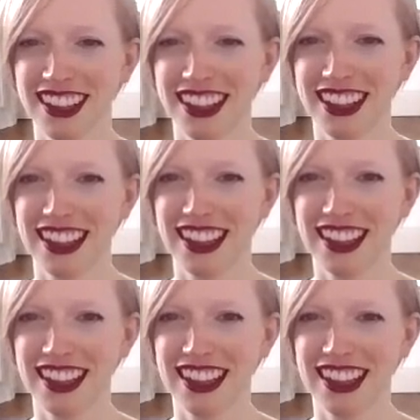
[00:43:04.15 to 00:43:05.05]

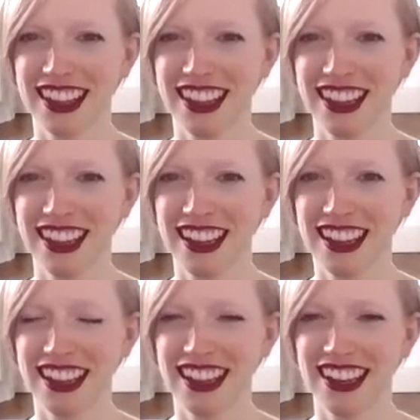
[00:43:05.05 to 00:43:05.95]

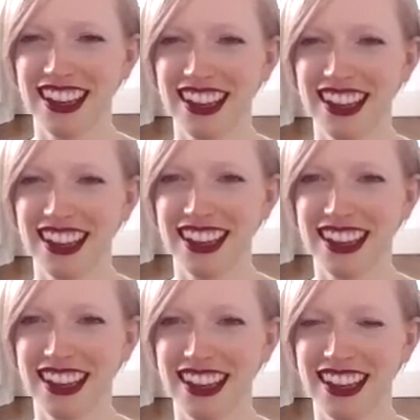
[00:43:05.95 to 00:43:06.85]

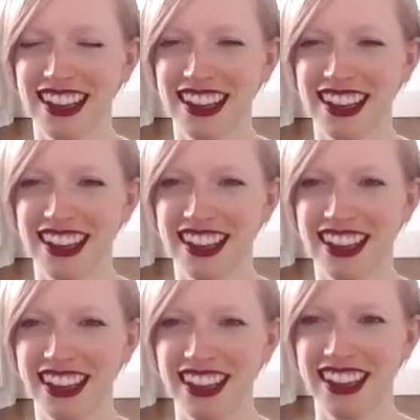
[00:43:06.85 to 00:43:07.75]

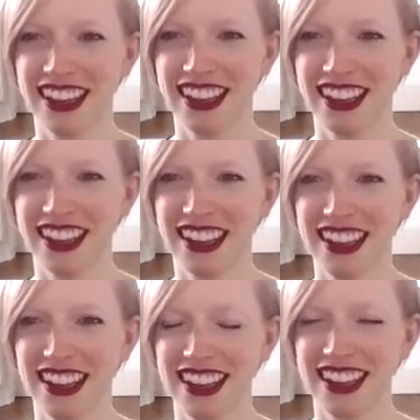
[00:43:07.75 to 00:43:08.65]

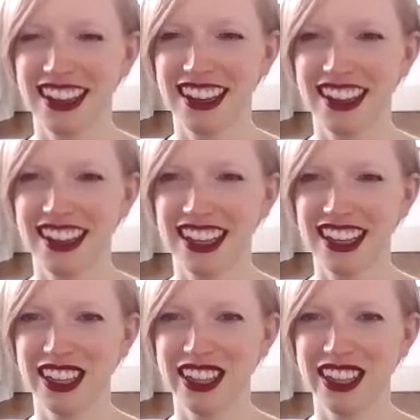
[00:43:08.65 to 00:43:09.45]
No words are spoken by the person on screen.